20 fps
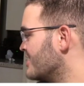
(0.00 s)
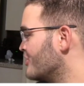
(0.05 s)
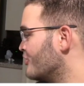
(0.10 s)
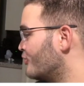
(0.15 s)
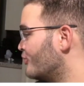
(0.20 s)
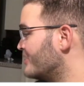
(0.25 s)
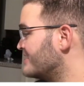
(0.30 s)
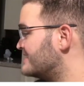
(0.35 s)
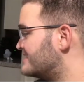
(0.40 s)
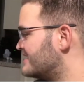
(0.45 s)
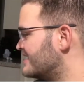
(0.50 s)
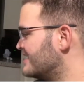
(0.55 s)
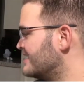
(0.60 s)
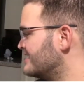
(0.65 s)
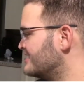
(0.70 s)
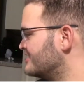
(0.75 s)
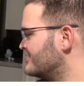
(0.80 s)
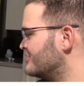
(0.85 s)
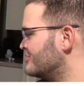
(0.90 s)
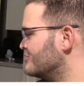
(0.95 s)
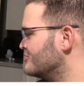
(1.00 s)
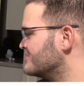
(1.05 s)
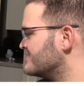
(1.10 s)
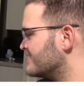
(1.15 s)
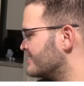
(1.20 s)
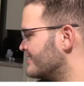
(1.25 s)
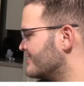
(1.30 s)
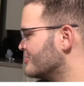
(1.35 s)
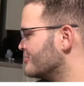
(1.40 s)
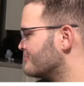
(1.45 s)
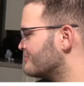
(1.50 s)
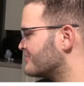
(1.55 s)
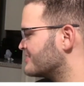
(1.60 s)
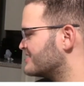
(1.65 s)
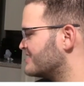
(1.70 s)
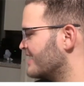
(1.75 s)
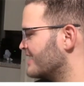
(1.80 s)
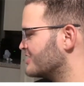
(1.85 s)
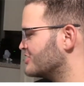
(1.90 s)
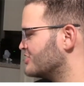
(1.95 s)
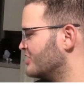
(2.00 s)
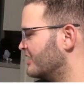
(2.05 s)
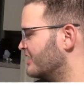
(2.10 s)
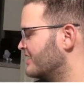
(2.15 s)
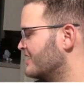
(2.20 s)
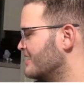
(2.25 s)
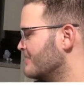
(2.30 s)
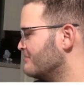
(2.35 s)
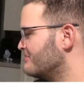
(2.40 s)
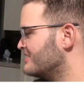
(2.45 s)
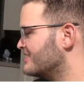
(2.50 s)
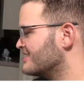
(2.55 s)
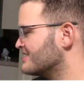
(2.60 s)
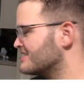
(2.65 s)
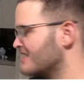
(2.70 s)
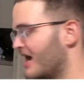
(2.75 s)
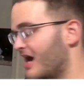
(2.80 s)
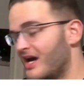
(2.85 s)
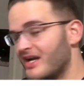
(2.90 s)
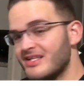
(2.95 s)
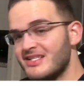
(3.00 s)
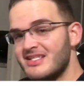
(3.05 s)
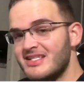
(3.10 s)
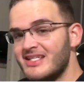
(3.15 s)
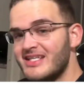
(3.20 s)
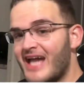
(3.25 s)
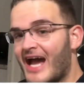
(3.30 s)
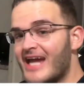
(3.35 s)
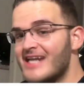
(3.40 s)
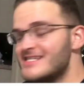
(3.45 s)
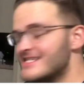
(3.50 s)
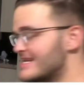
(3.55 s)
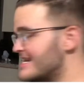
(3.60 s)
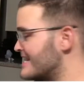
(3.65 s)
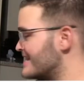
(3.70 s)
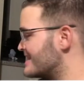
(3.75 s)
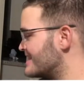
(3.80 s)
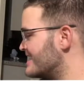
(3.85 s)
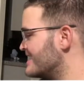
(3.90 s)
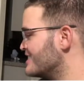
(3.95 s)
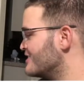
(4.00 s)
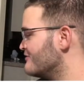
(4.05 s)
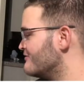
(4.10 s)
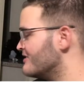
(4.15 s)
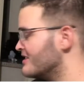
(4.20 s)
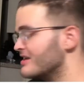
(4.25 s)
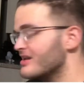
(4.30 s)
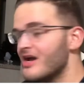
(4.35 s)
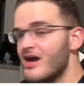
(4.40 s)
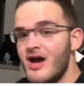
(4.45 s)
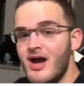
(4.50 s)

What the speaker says: We didn't use ear protection because honestly, I didn't think of it.